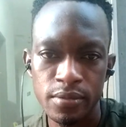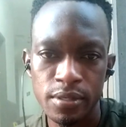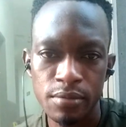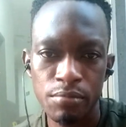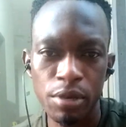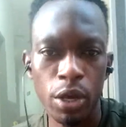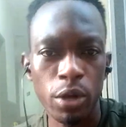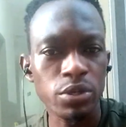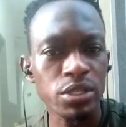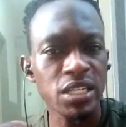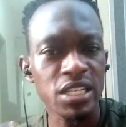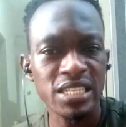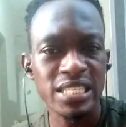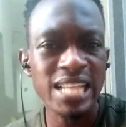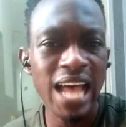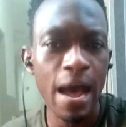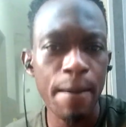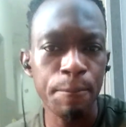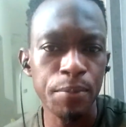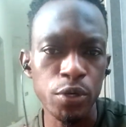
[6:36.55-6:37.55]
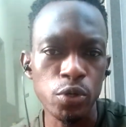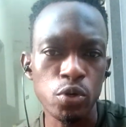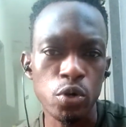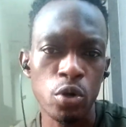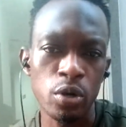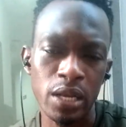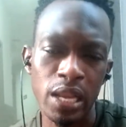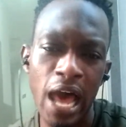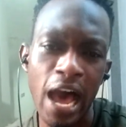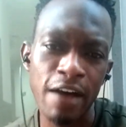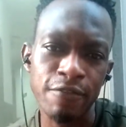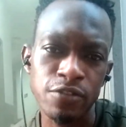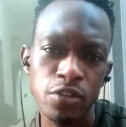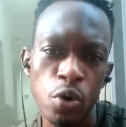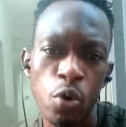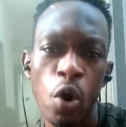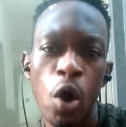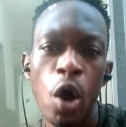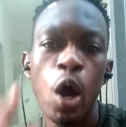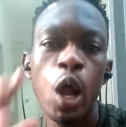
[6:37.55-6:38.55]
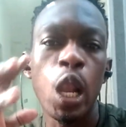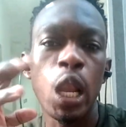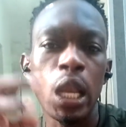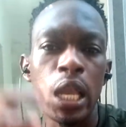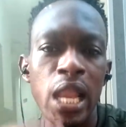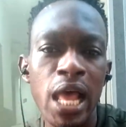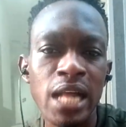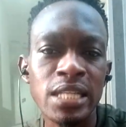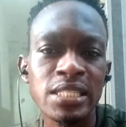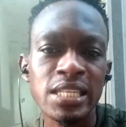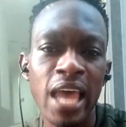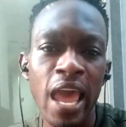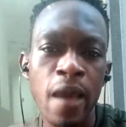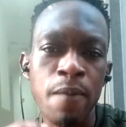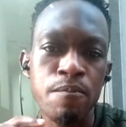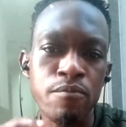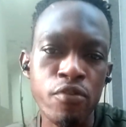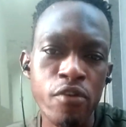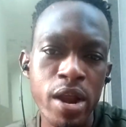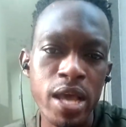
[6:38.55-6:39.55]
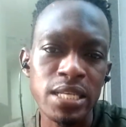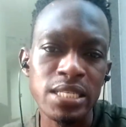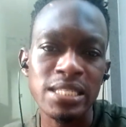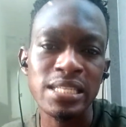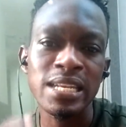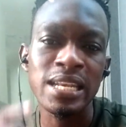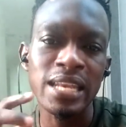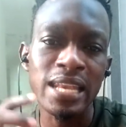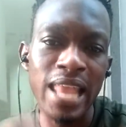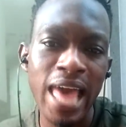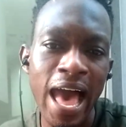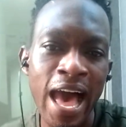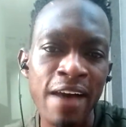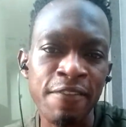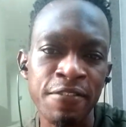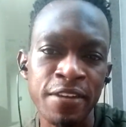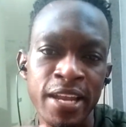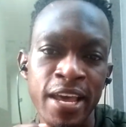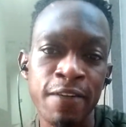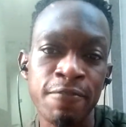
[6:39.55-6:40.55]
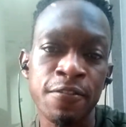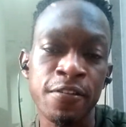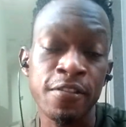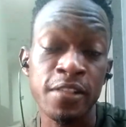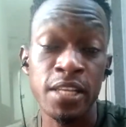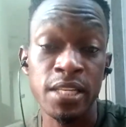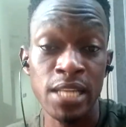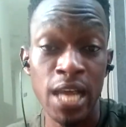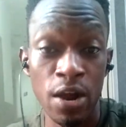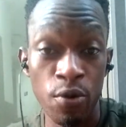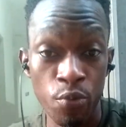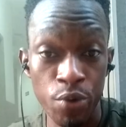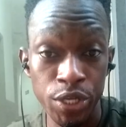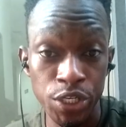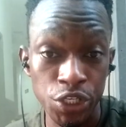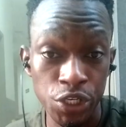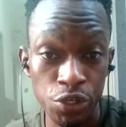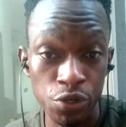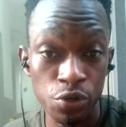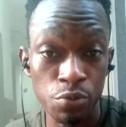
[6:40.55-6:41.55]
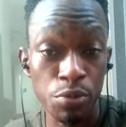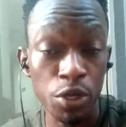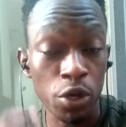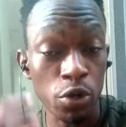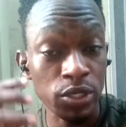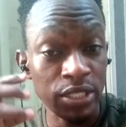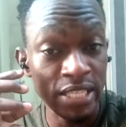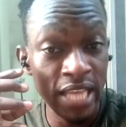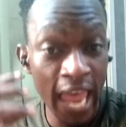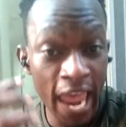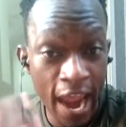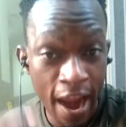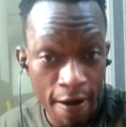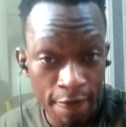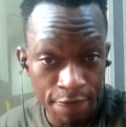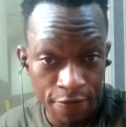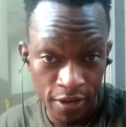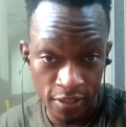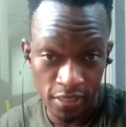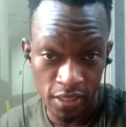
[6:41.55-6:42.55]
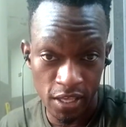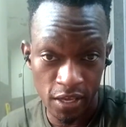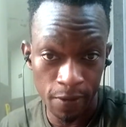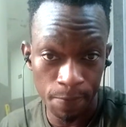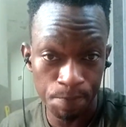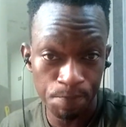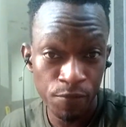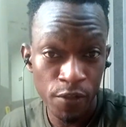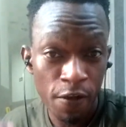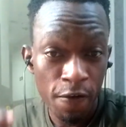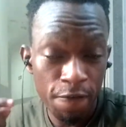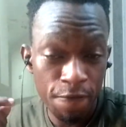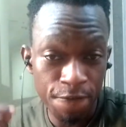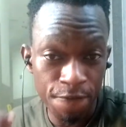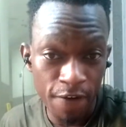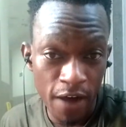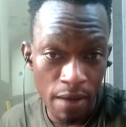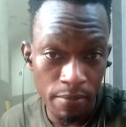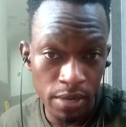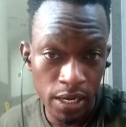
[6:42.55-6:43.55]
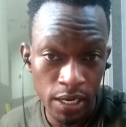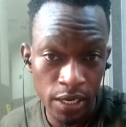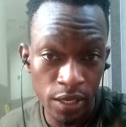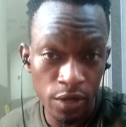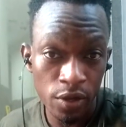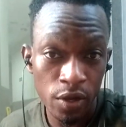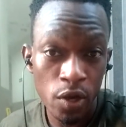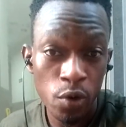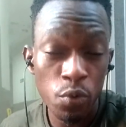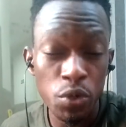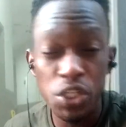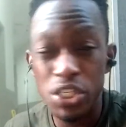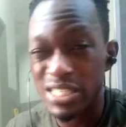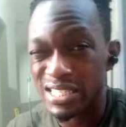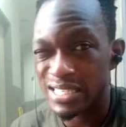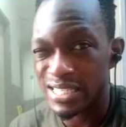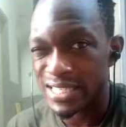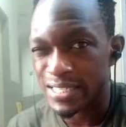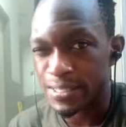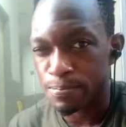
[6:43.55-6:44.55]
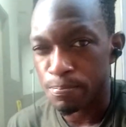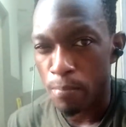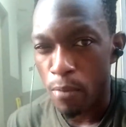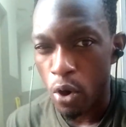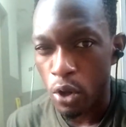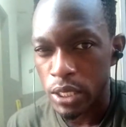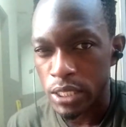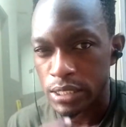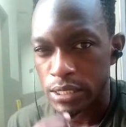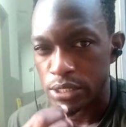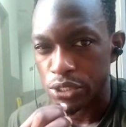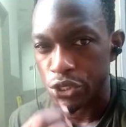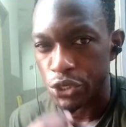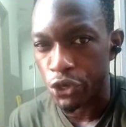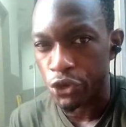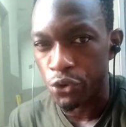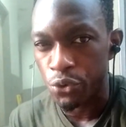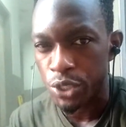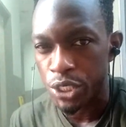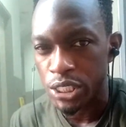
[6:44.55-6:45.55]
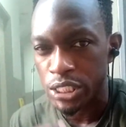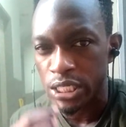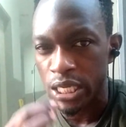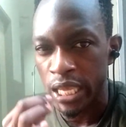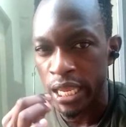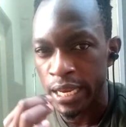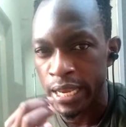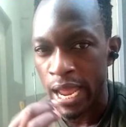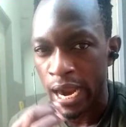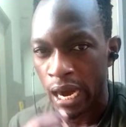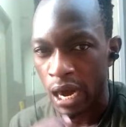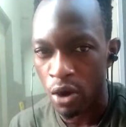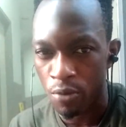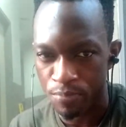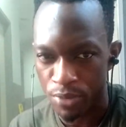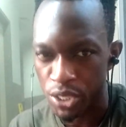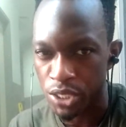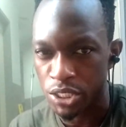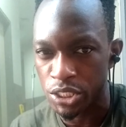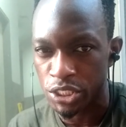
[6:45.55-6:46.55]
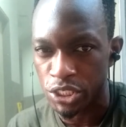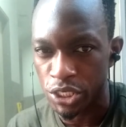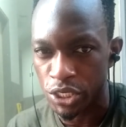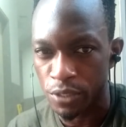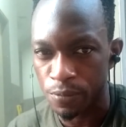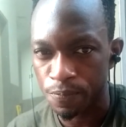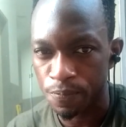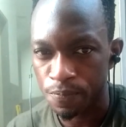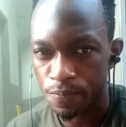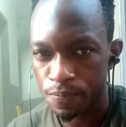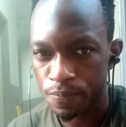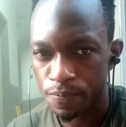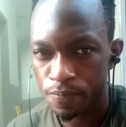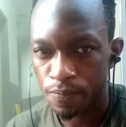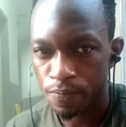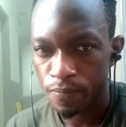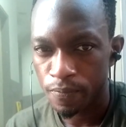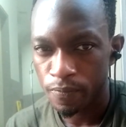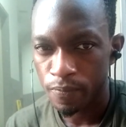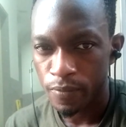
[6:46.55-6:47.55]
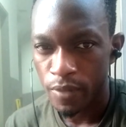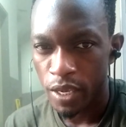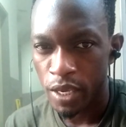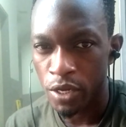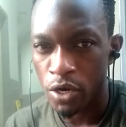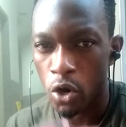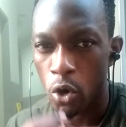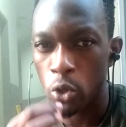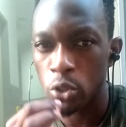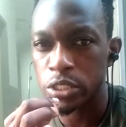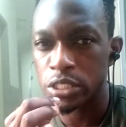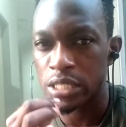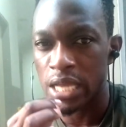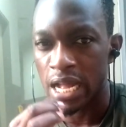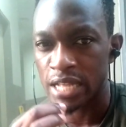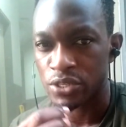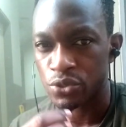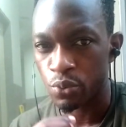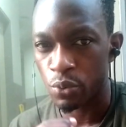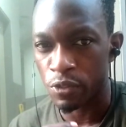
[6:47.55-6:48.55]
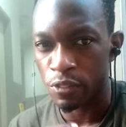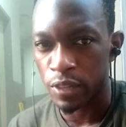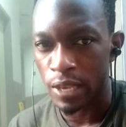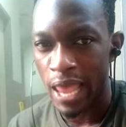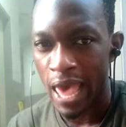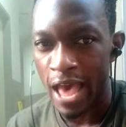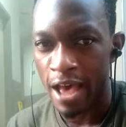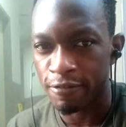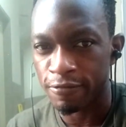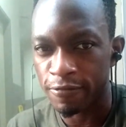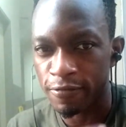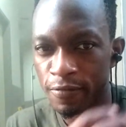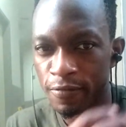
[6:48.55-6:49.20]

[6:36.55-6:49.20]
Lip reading: Because it's not built on love. So let's embrace love in everything that we do. Because everything, family, which is the smallest unit in a community, it all starts with love.